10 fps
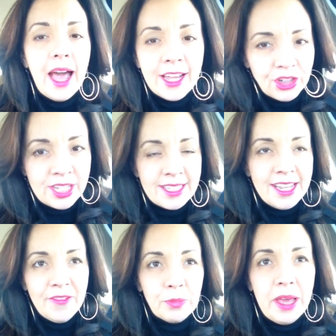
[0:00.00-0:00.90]
I just
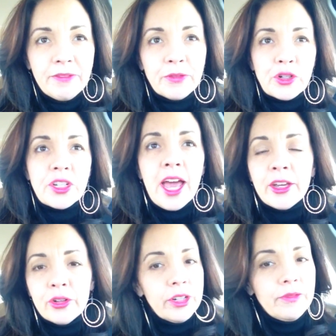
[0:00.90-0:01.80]
left my first
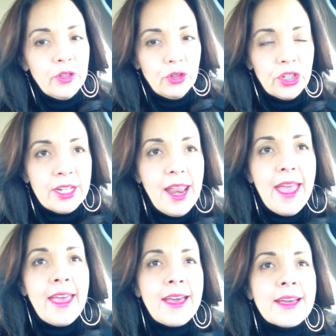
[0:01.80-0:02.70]
iron infusion,
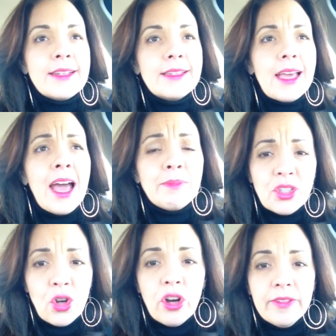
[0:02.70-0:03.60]
and I'm
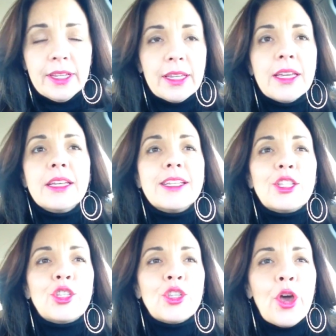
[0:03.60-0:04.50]
starving.
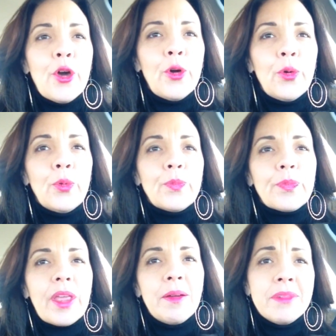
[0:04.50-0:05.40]
So
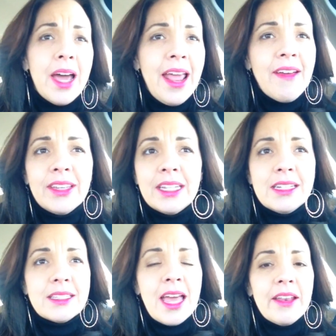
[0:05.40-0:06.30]
I'm not having
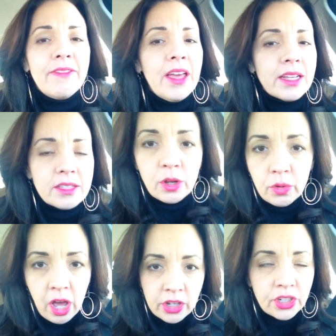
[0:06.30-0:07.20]
any side effects, no
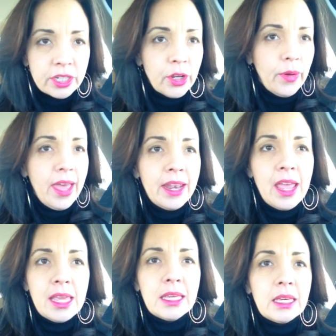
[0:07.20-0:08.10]
nausea, no
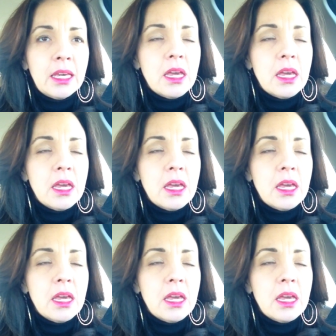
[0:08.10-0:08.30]
headache.